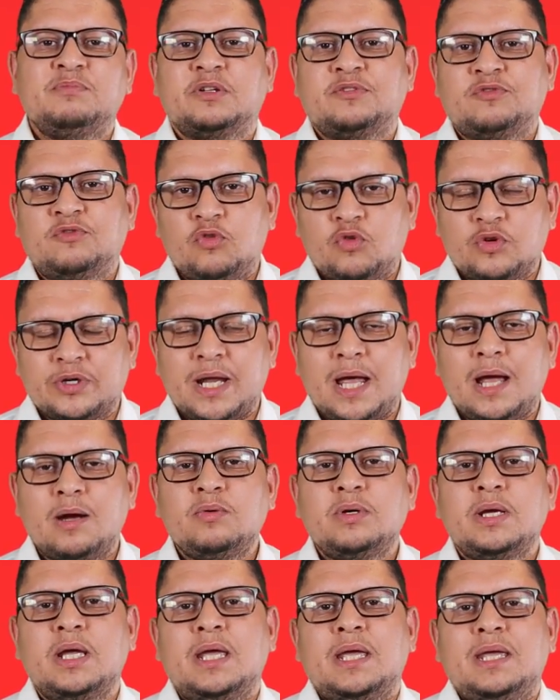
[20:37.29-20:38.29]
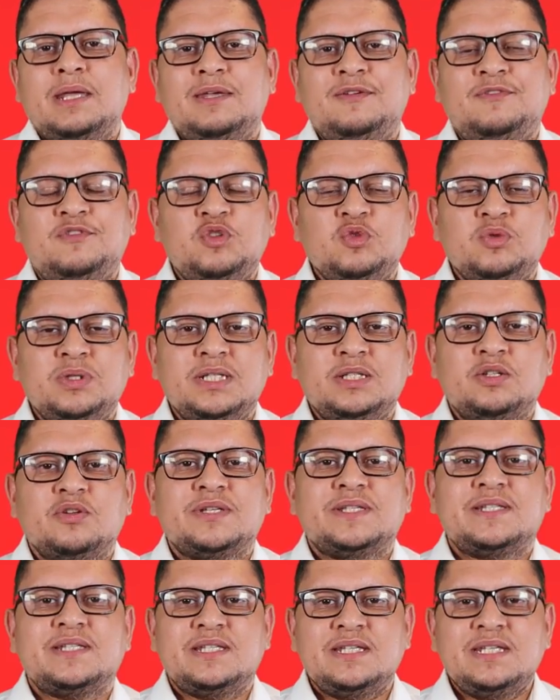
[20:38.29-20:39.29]
But for now, if you need
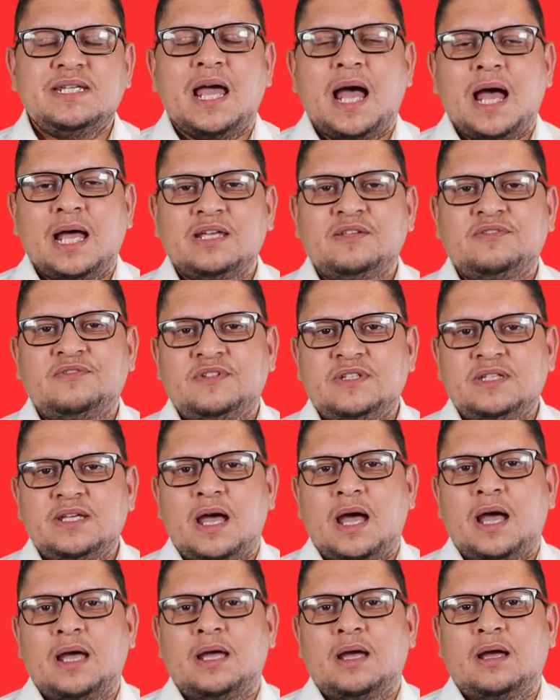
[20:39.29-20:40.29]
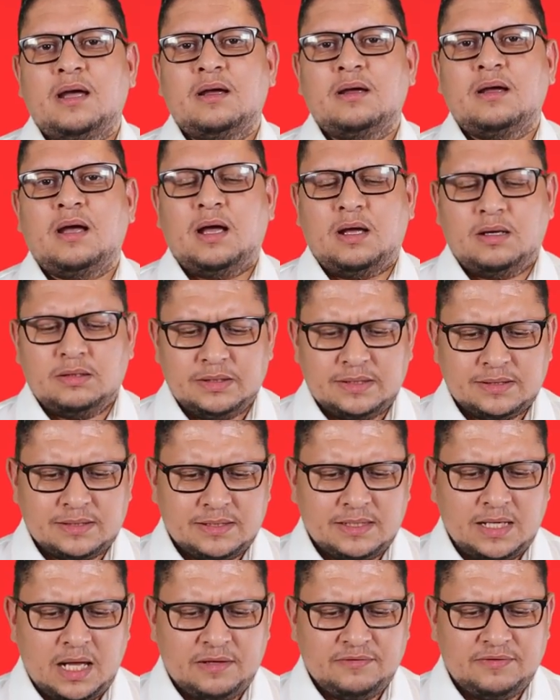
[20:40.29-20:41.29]
a CIV, uh,
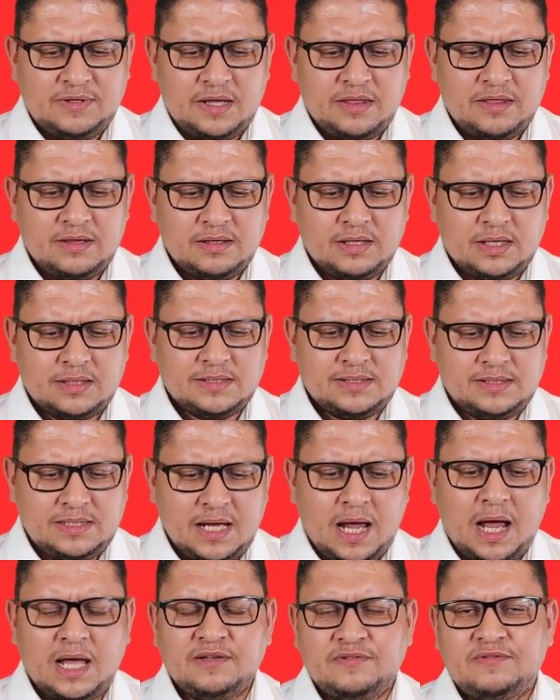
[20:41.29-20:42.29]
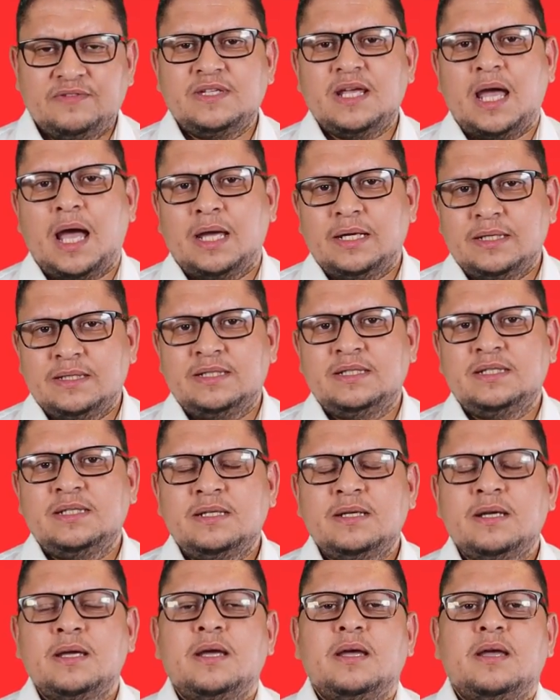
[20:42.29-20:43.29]
CIV, I think a CIV
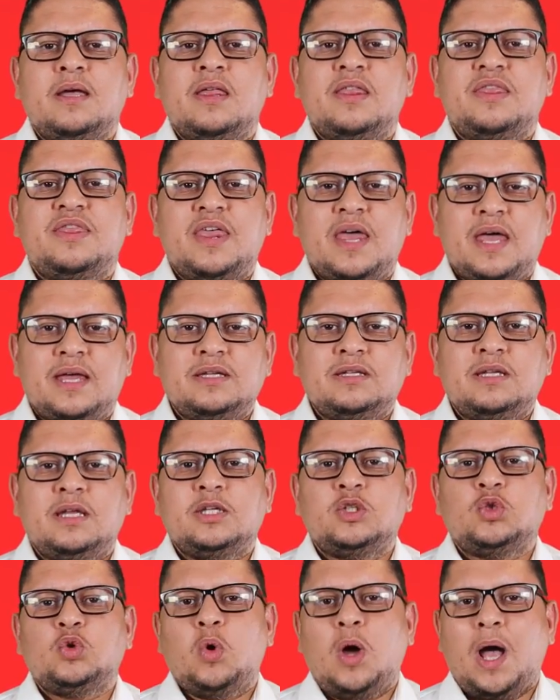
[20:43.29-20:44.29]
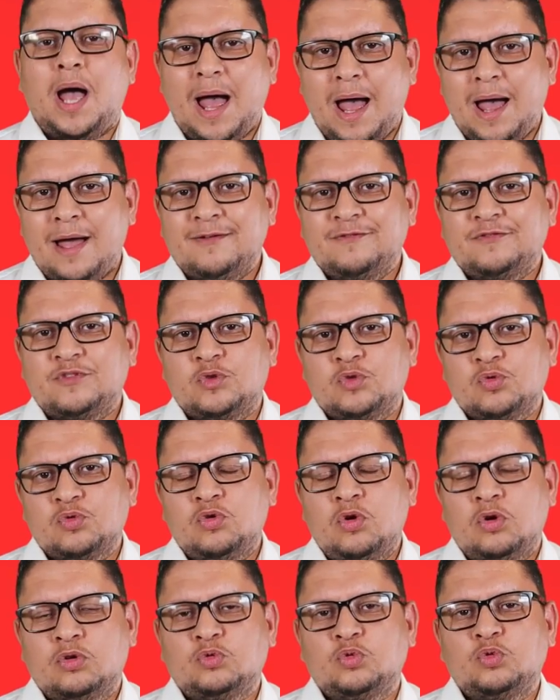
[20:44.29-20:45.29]
ID, then you have to
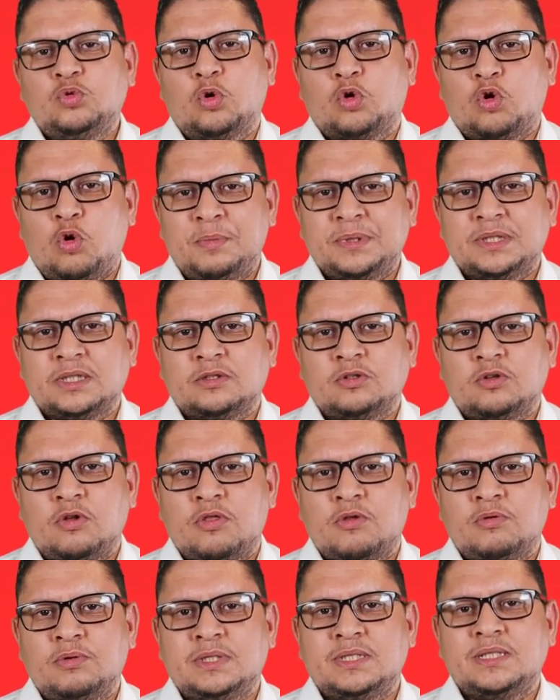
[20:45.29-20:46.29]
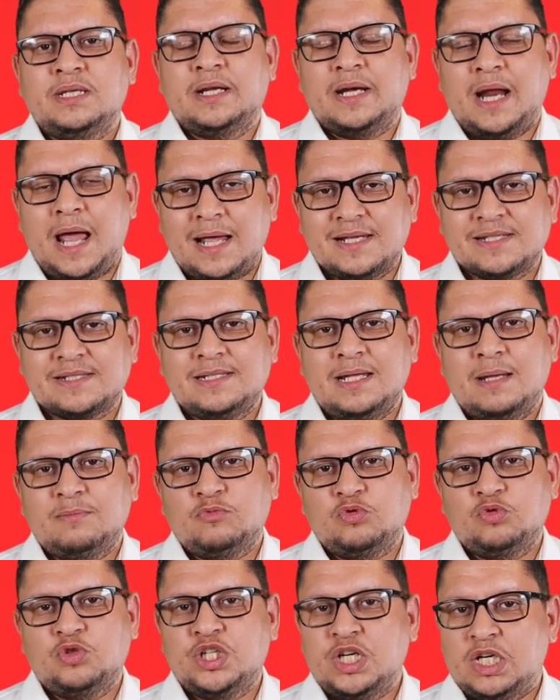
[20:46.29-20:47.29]
go to your competent authority and ask
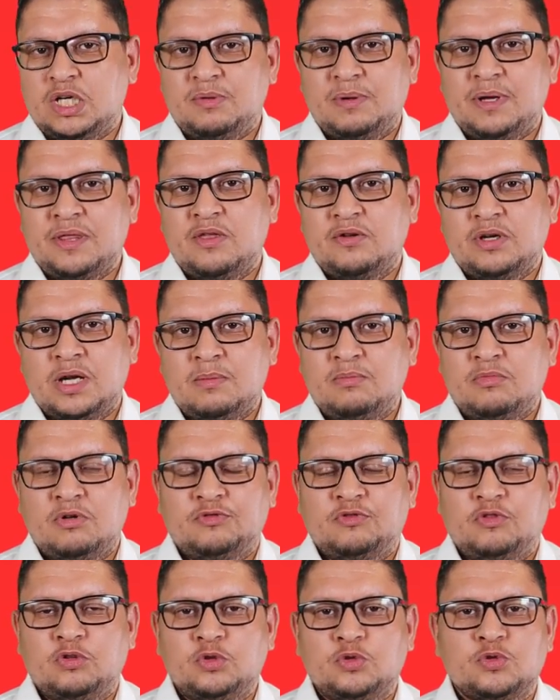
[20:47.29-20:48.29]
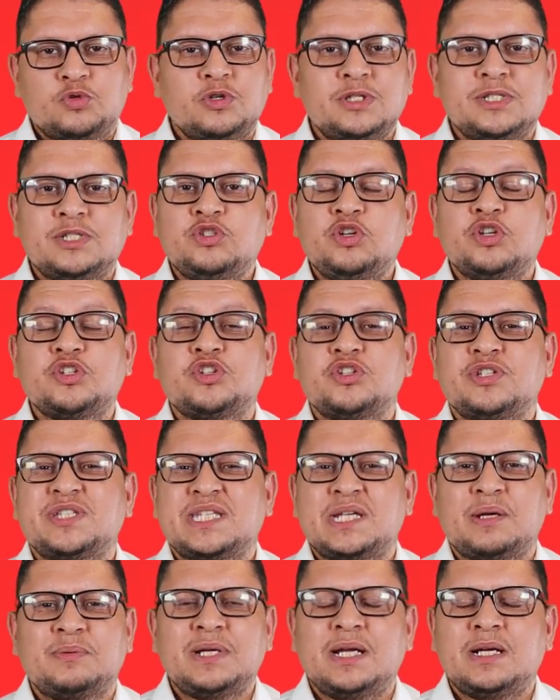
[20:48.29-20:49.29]
them to generate the number for you. So it's just a
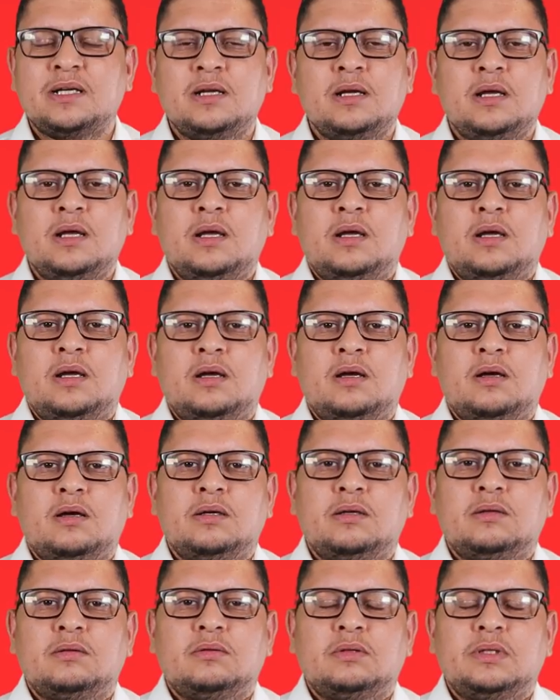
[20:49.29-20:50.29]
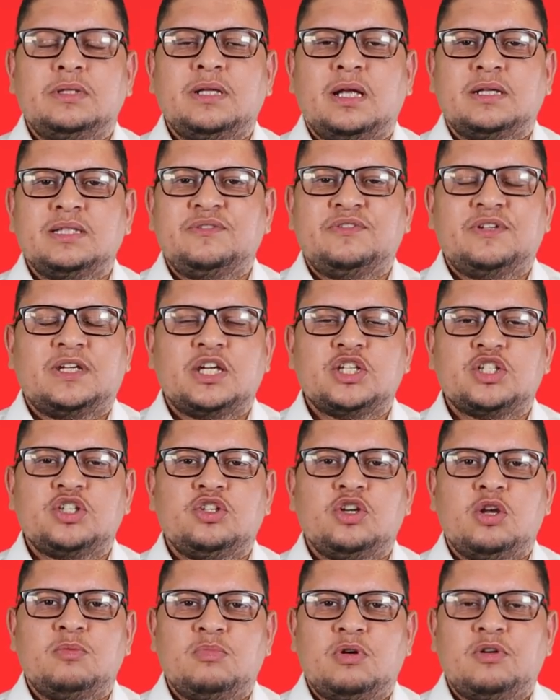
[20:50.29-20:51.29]
serial uh,
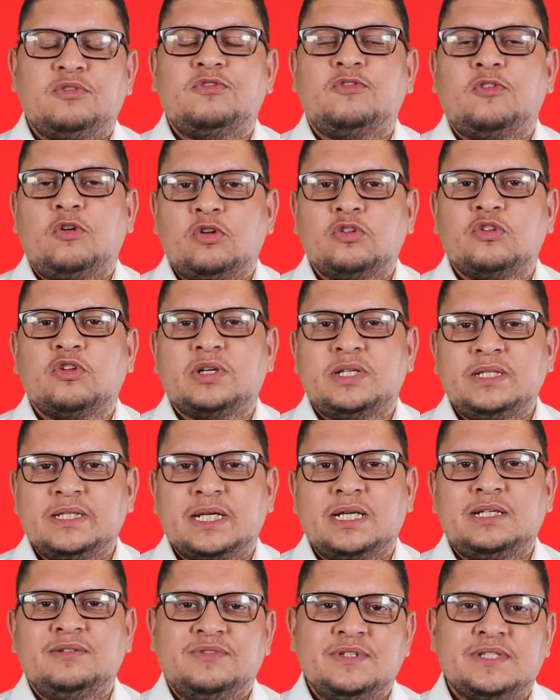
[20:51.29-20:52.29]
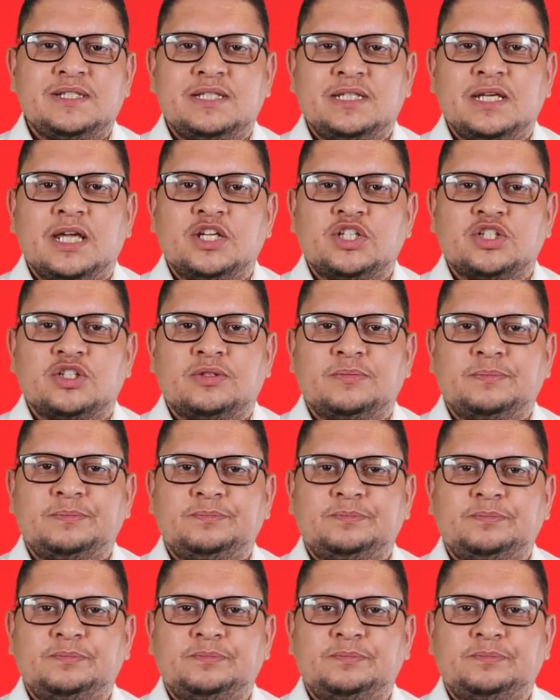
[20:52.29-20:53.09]
identification number for the clinical investigation.